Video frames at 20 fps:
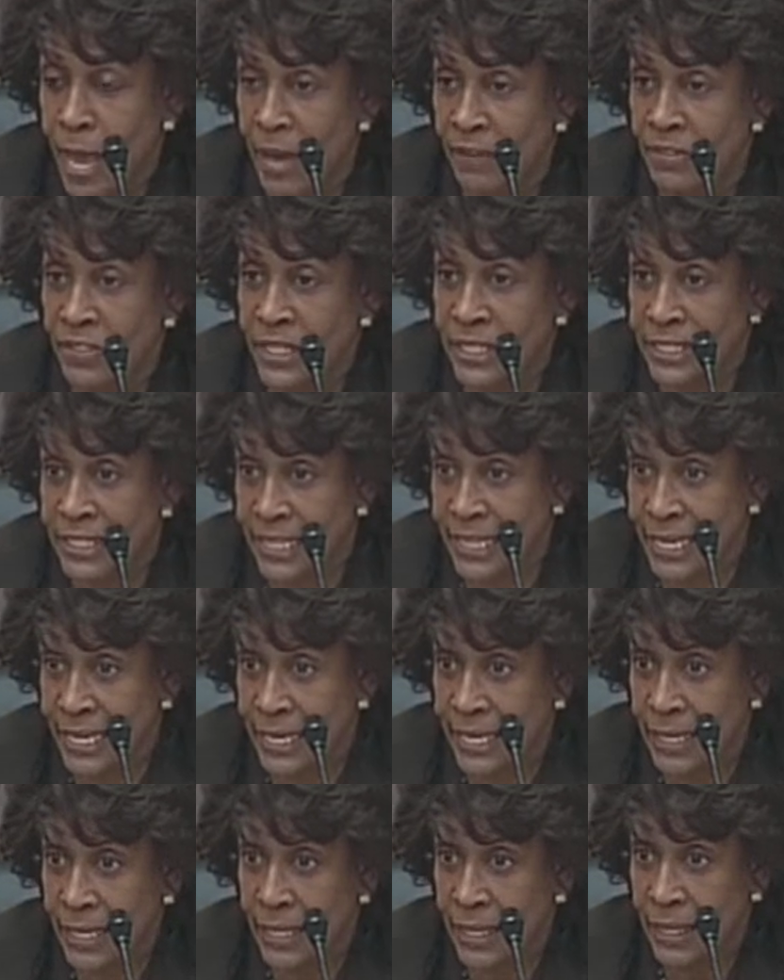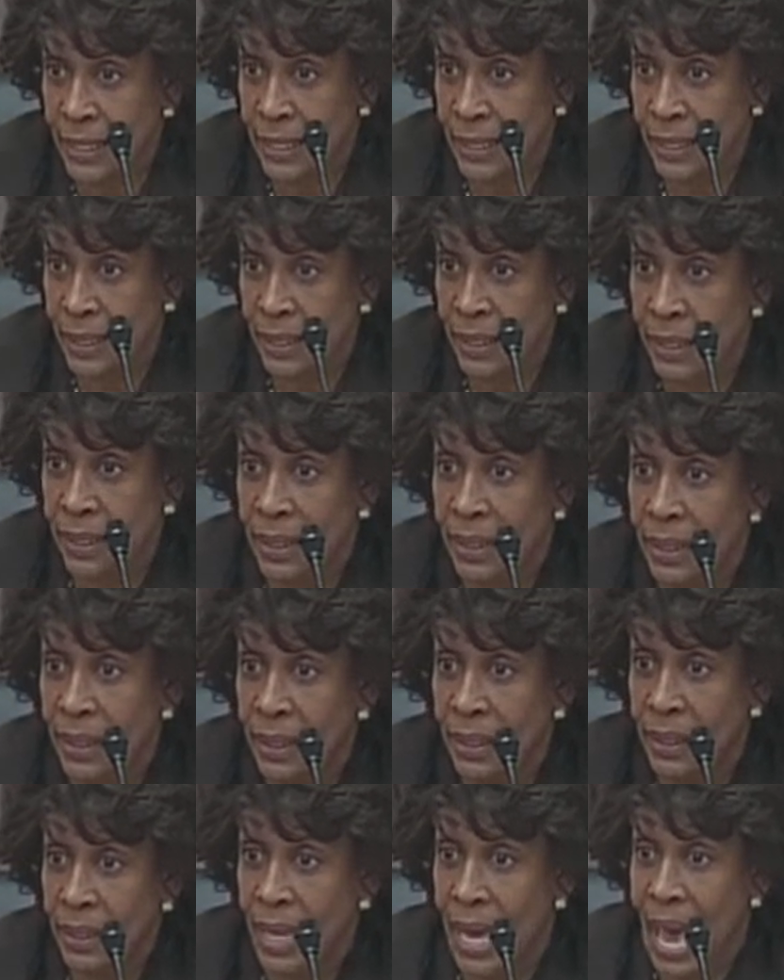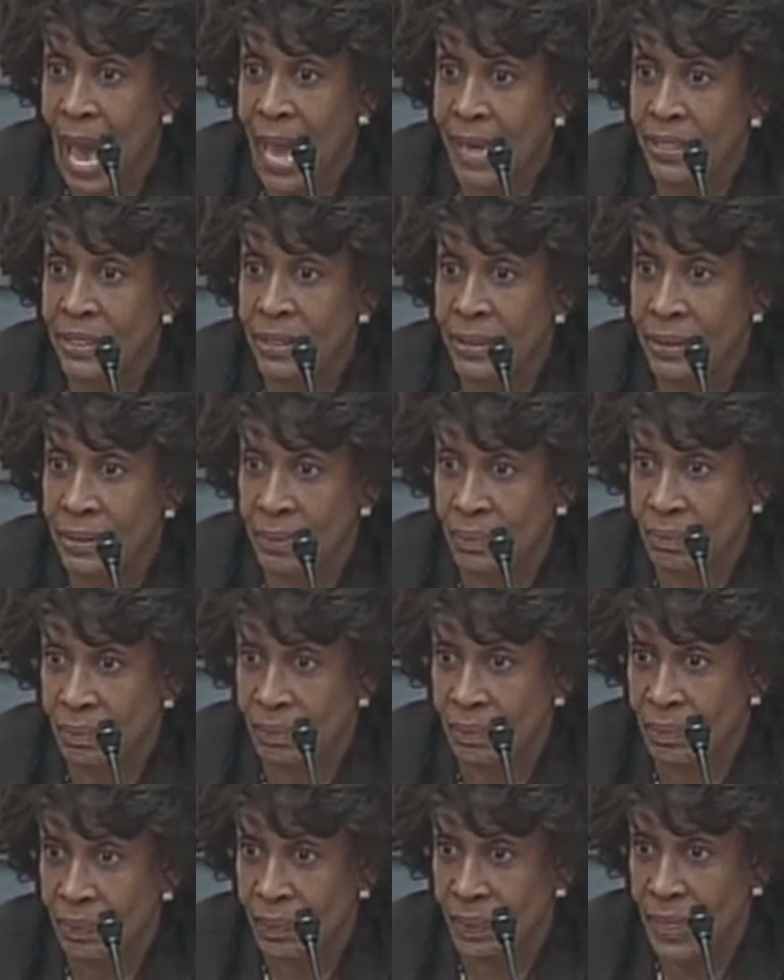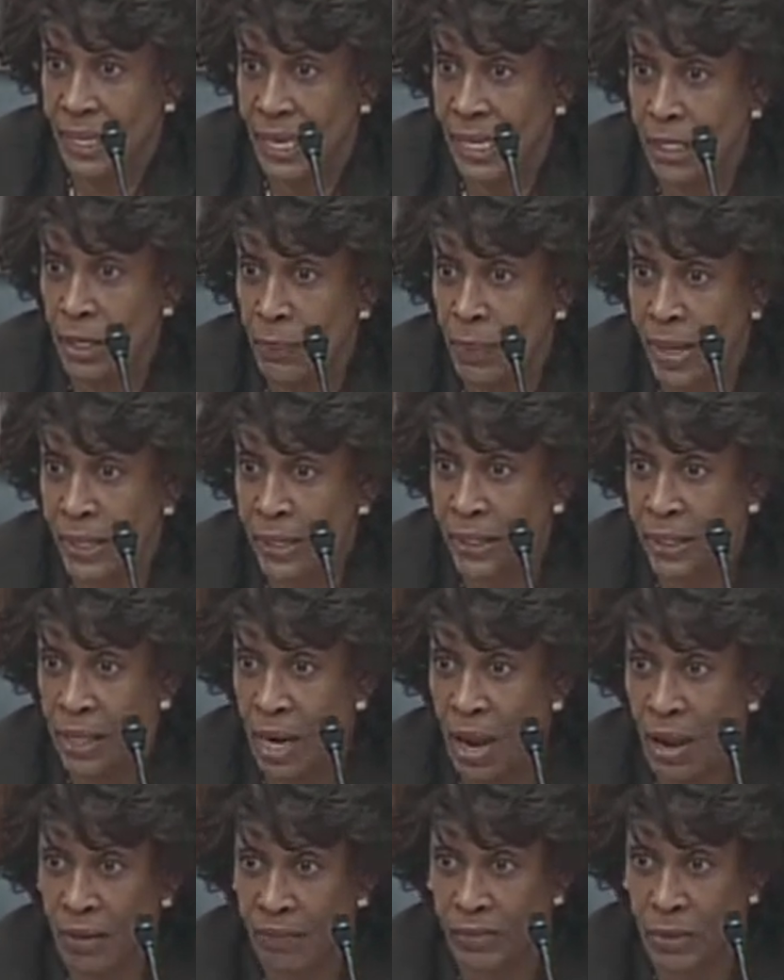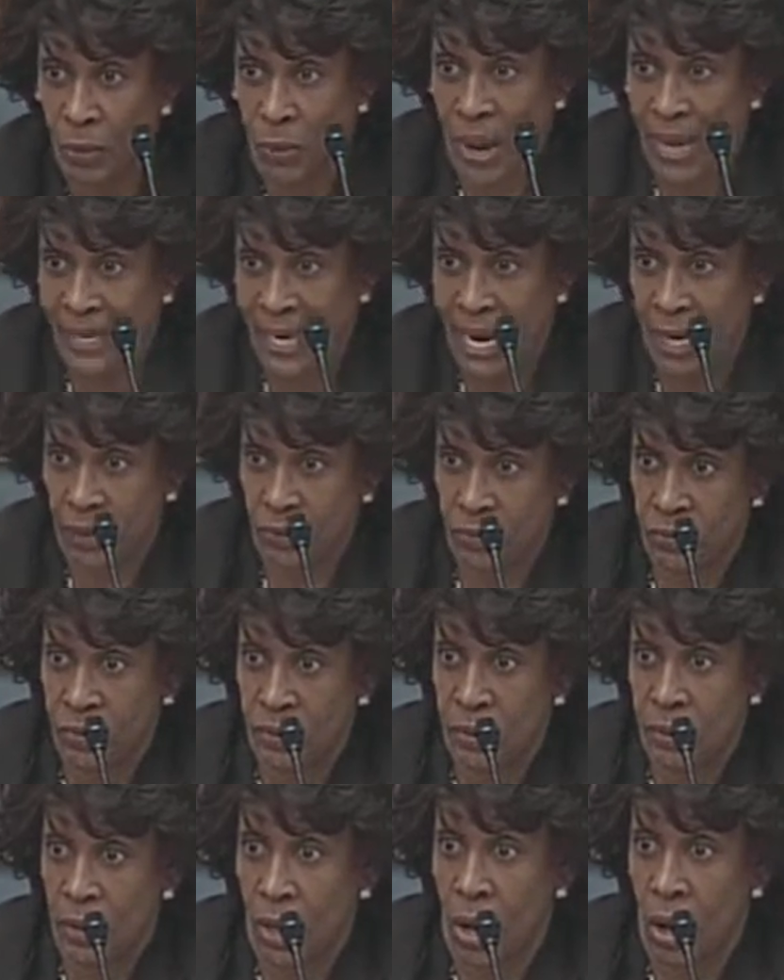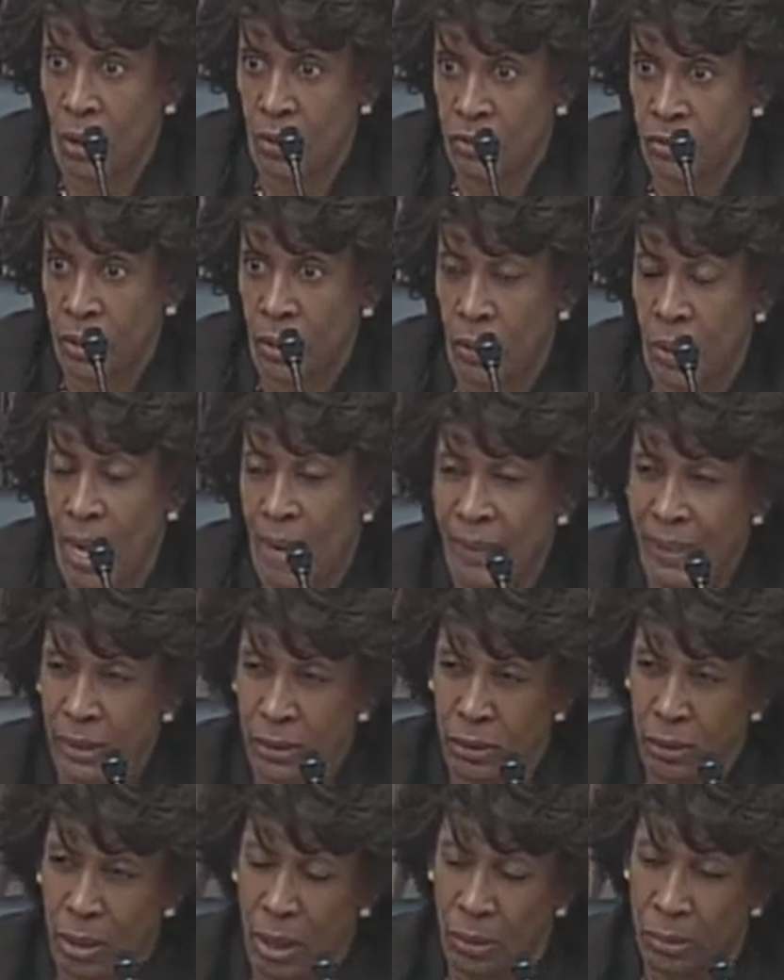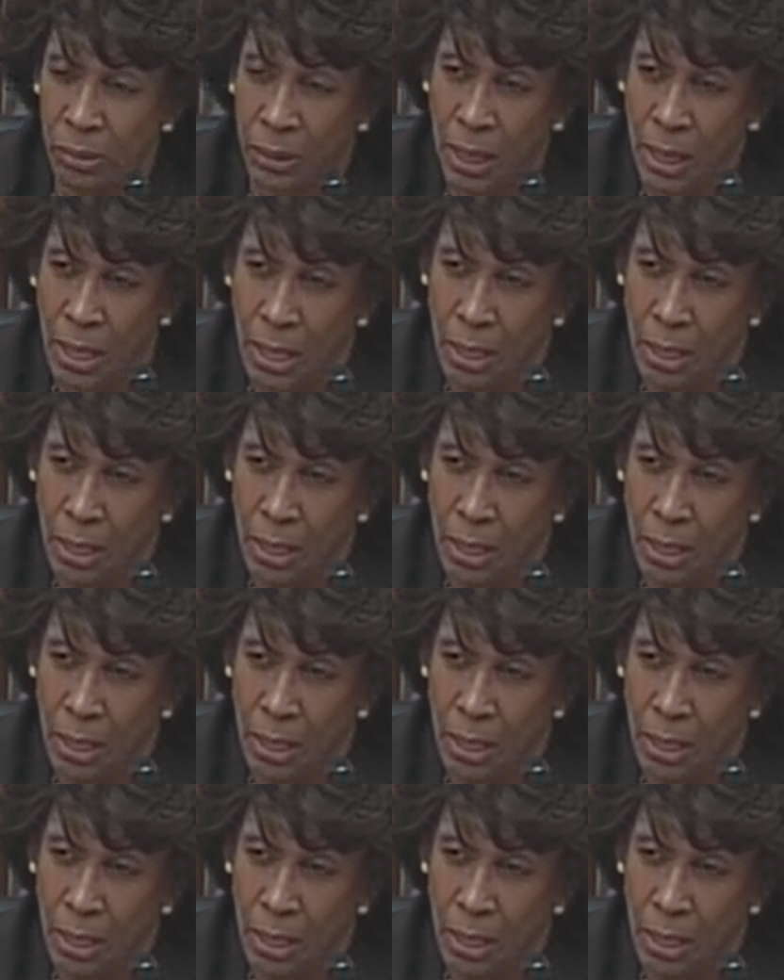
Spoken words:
FCC acts independent of the White House also. I mean, you don't...